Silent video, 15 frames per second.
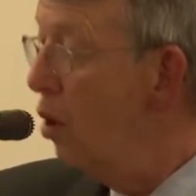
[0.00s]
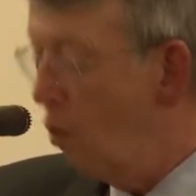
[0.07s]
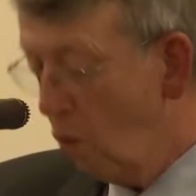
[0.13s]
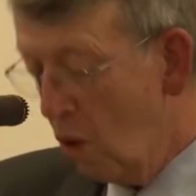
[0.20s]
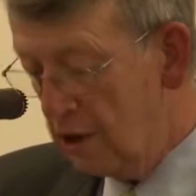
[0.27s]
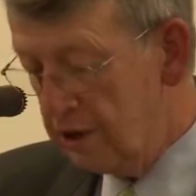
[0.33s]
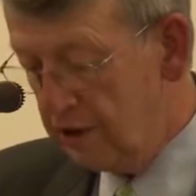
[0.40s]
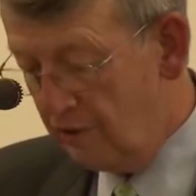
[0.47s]

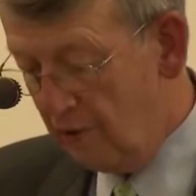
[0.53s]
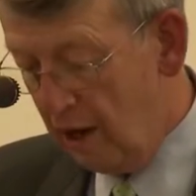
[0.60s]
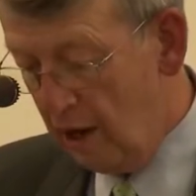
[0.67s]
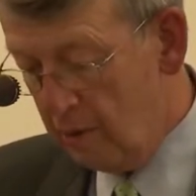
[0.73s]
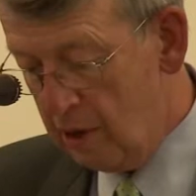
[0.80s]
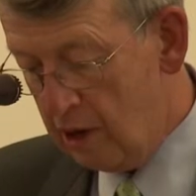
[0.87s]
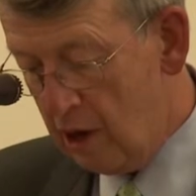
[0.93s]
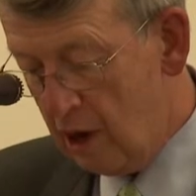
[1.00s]
One
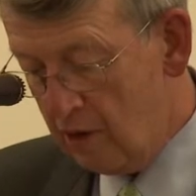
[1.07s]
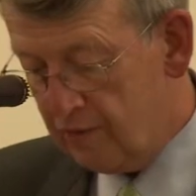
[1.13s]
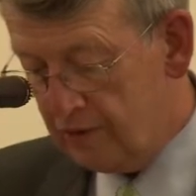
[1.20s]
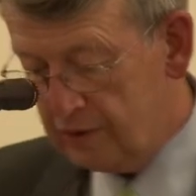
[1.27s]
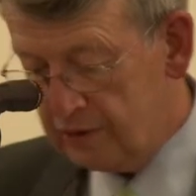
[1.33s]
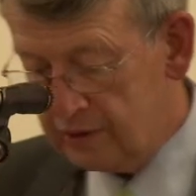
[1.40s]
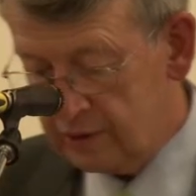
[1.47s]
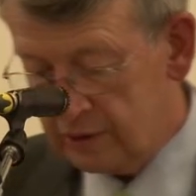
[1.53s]
development
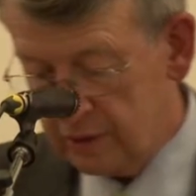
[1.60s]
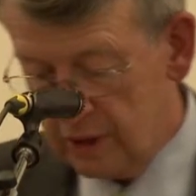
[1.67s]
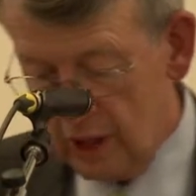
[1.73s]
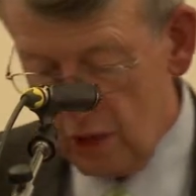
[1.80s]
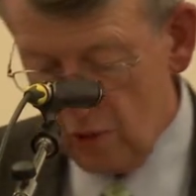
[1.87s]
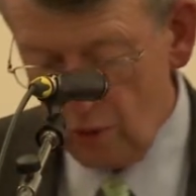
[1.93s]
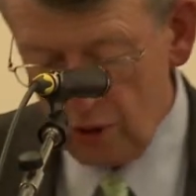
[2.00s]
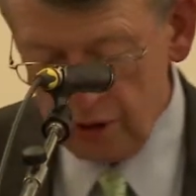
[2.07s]
office,
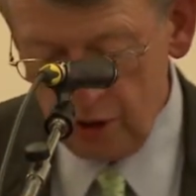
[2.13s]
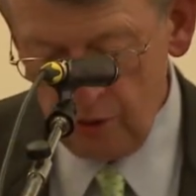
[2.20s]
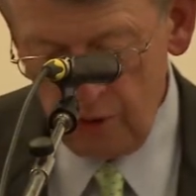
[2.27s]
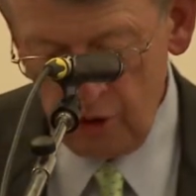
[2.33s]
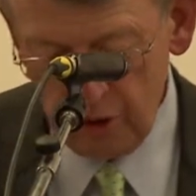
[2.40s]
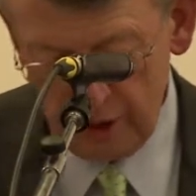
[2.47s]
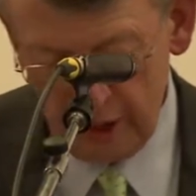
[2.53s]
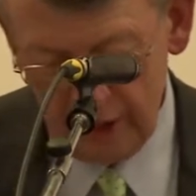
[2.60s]
one
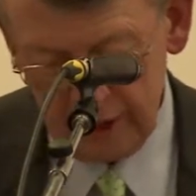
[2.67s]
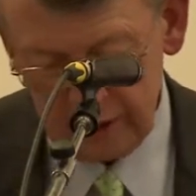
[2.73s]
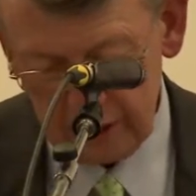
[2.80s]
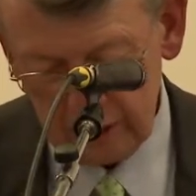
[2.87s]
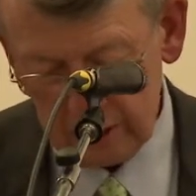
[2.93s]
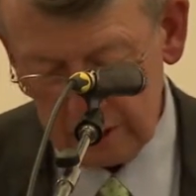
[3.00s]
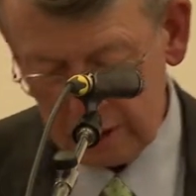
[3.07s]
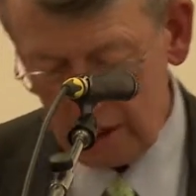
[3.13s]

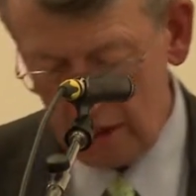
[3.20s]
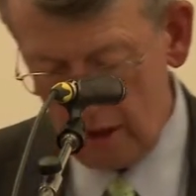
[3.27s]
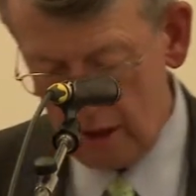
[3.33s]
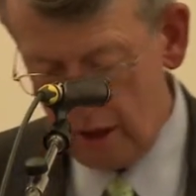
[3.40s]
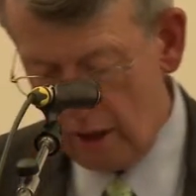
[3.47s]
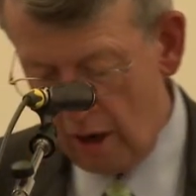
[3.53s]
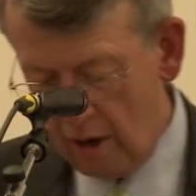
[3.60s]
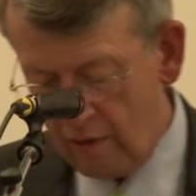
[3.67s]
communications
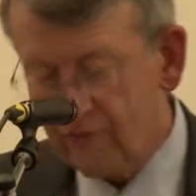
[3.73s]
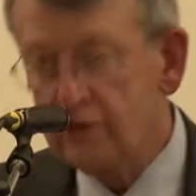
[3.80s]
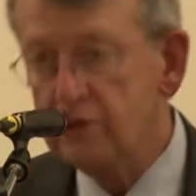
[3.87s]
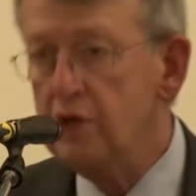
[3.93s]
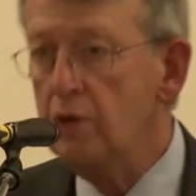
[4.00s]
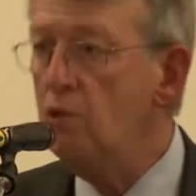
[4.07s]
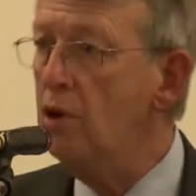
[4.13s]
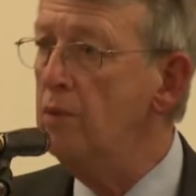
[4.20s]

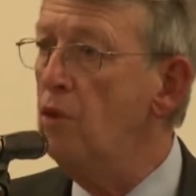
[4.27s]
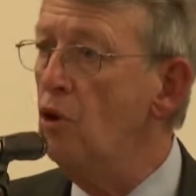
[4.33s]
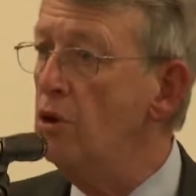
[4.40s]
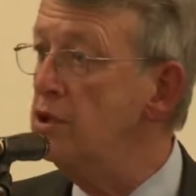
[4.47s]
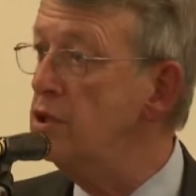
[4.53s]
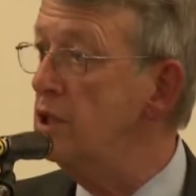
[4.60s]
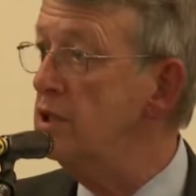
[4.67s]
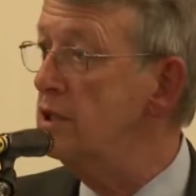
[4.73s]
office, and one board
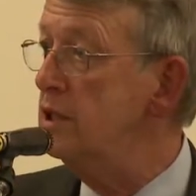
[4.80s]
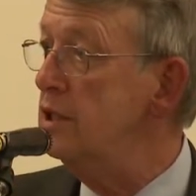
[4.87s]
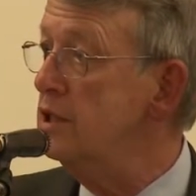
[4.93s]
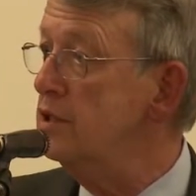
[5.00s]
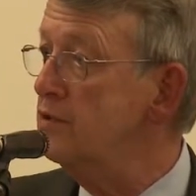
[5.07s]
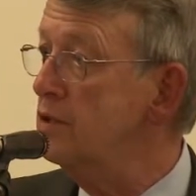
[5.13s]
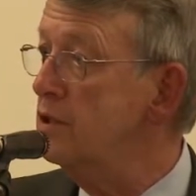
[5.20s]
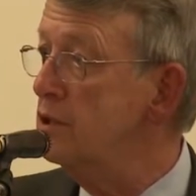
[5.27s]
of
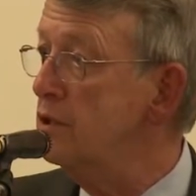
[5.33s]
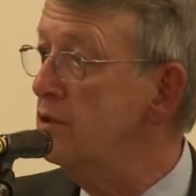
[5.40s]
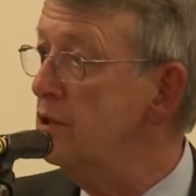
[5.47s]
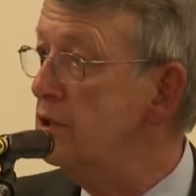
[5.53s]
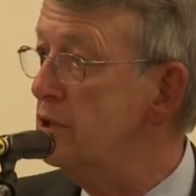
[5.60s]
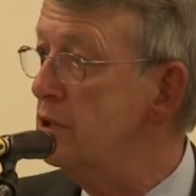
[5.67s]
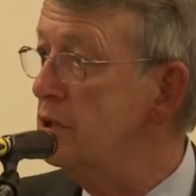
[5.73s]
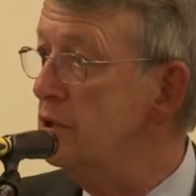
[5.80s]
trustees for the two
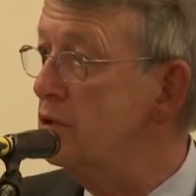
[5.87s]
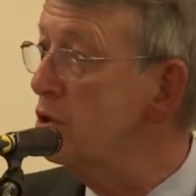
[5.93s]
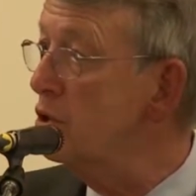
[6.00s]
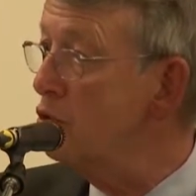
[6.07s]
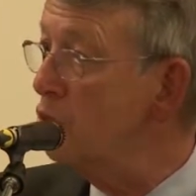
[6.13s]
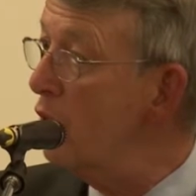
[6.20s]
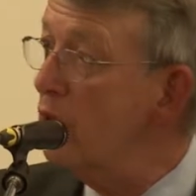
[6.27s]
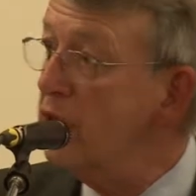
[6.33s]

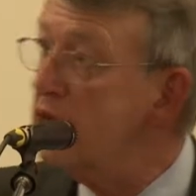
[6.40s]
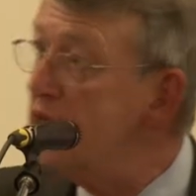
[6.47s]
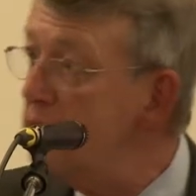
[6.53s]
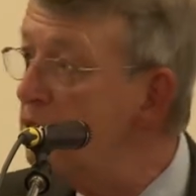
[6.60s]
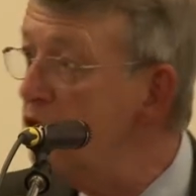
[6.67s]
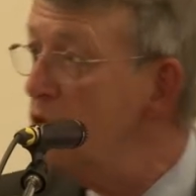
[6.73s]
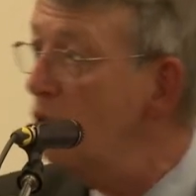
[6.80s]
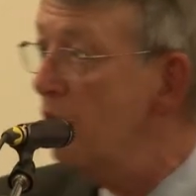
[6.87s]
institutions. We're going to
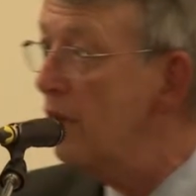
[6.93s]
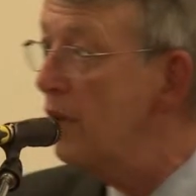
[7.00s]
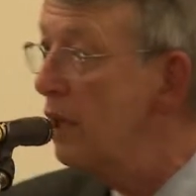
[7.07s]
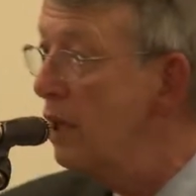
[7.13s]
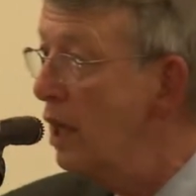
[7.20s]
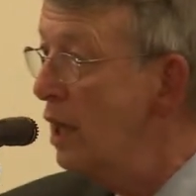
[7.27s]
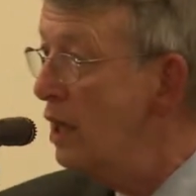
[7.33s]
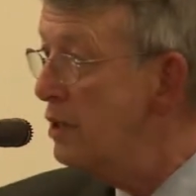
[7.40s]
keep doing
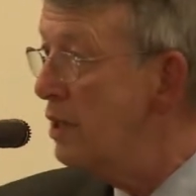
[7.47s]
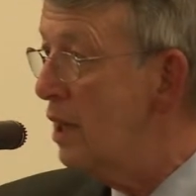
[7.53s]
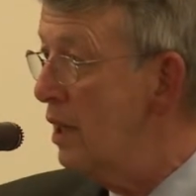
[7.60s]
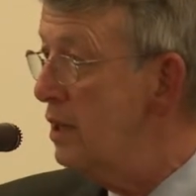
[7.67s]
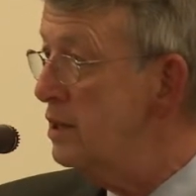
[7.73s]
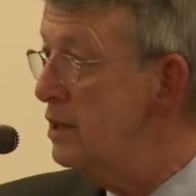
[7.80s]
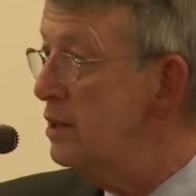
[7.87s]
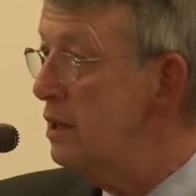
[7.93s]
the
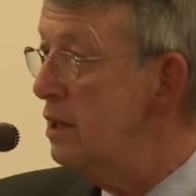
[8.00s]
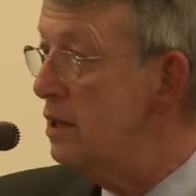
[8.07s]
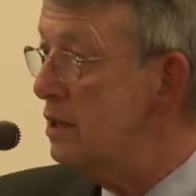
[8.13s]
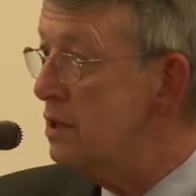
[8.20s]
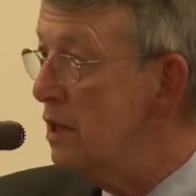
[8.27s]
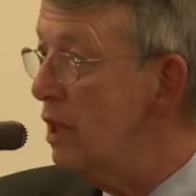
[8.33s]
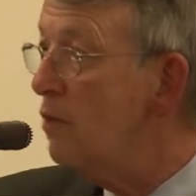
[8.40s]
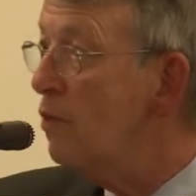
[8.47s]
kinds of
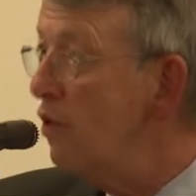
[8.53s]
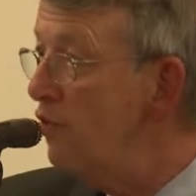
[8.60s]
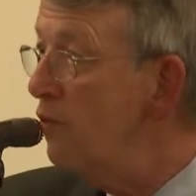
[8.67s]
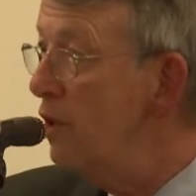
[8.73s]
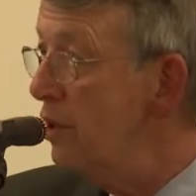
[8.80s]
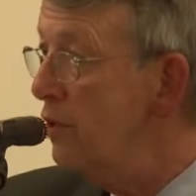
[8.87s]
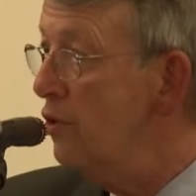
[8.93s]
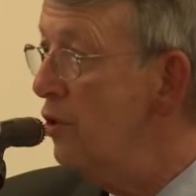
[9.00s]
things that we've
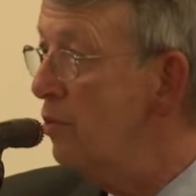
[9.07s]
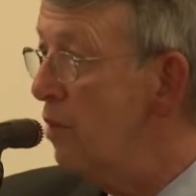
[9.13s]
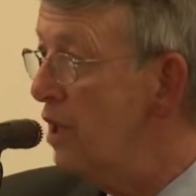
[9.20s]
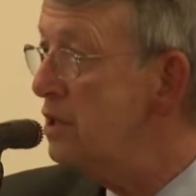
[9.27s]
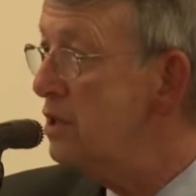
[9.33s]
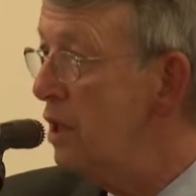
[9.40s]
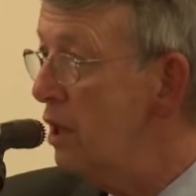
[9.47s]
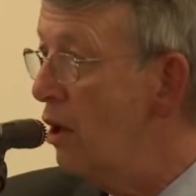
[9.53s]
been doing,
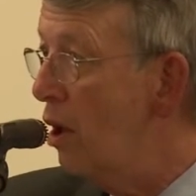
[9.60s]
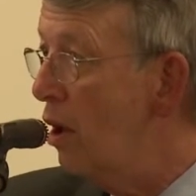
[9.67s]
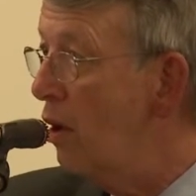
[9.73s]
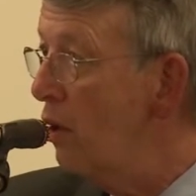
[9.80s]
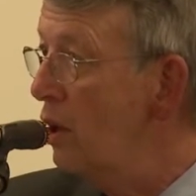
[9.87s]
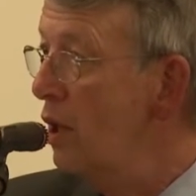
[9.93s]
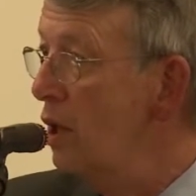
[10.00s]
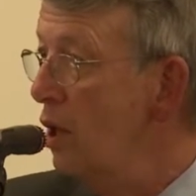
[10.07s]
Bexley
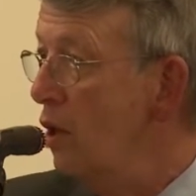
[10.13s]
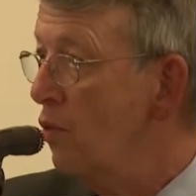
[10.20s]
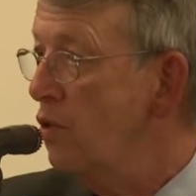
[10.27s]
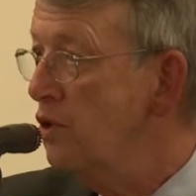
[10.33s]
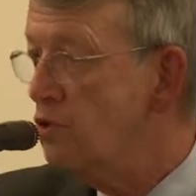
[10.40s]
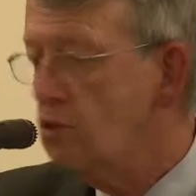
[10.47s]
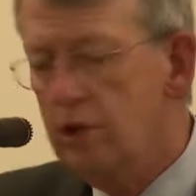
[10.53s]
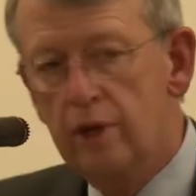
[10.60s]
Hall
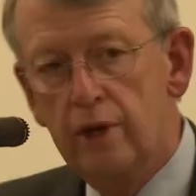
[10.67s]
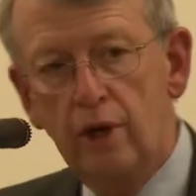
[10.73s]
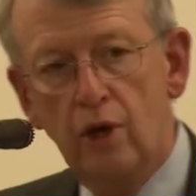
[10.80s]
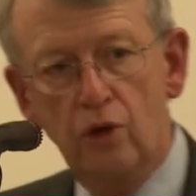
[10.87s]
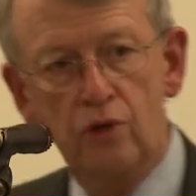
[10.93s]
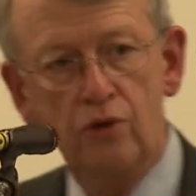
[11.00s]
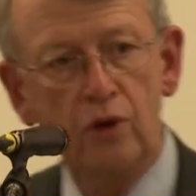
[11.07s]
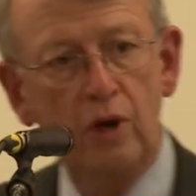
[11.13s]
with Trinity
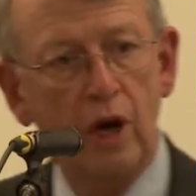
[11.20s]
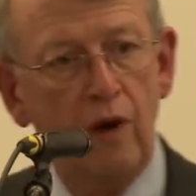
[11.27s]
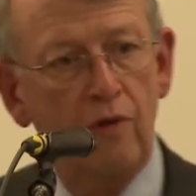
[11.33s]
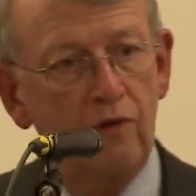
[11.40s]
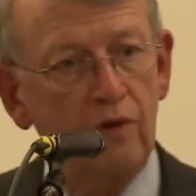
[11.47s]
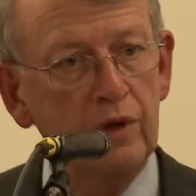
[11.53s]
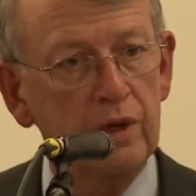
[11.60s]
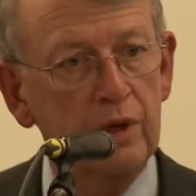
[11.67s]
Lutheran,
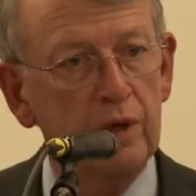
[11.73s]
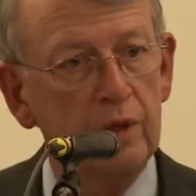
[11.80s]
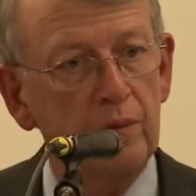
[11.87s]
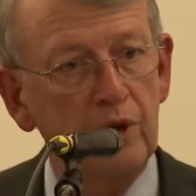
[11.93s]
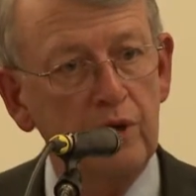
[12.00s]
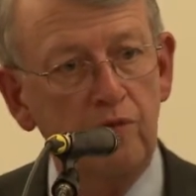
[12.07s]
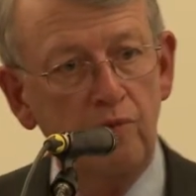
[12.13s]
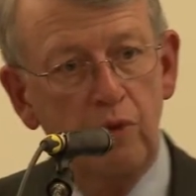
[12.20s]
offering an
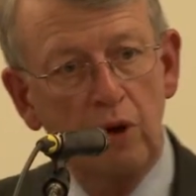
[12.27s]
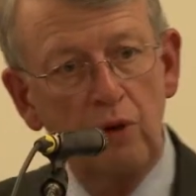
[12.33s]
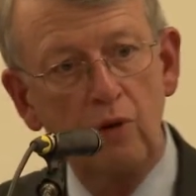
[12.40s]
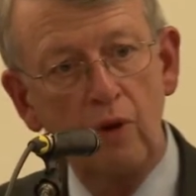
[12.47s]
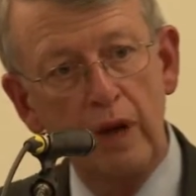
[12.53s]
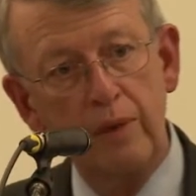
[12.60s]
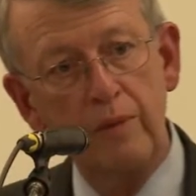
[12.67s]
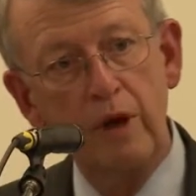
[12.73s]
MDiv
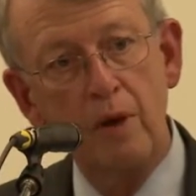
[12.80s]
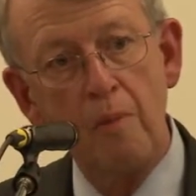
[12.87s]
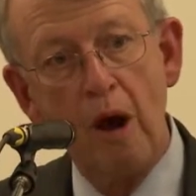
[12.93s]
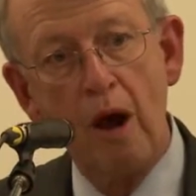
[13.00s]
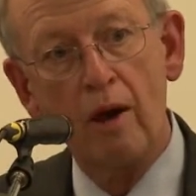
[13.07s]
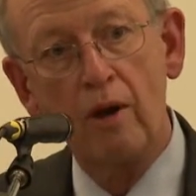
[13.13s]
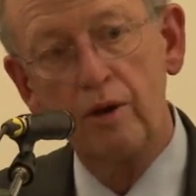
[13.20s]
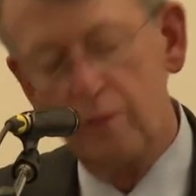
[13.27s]
program and a
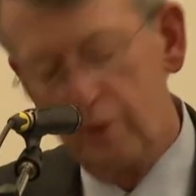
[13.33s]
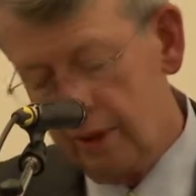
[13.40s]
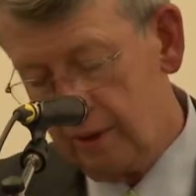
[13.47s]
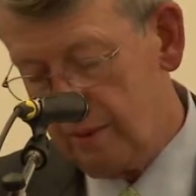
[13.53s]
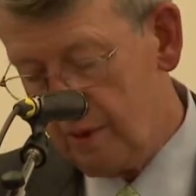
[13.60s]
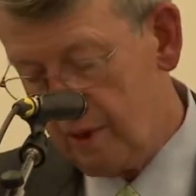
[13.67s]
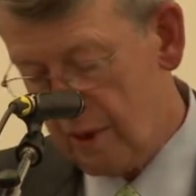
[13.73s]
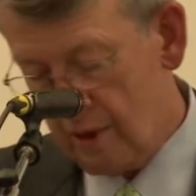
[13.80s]
model that
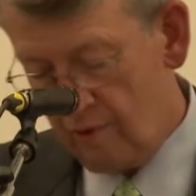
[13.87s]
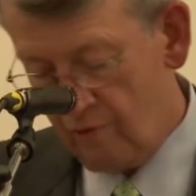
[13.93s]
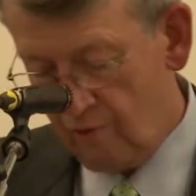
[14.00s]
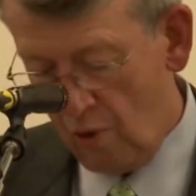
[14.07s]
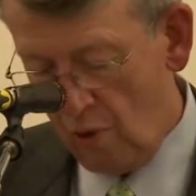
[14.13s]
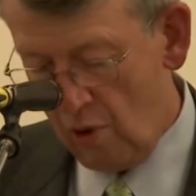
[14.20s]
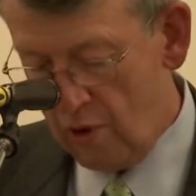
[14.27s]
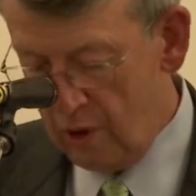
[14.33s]
people can
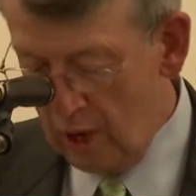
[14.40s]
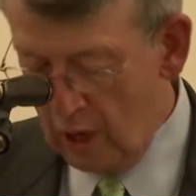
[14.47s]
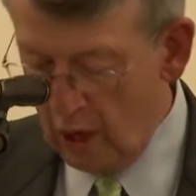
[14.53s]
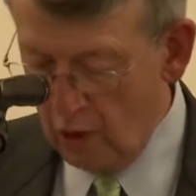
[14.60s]
afford.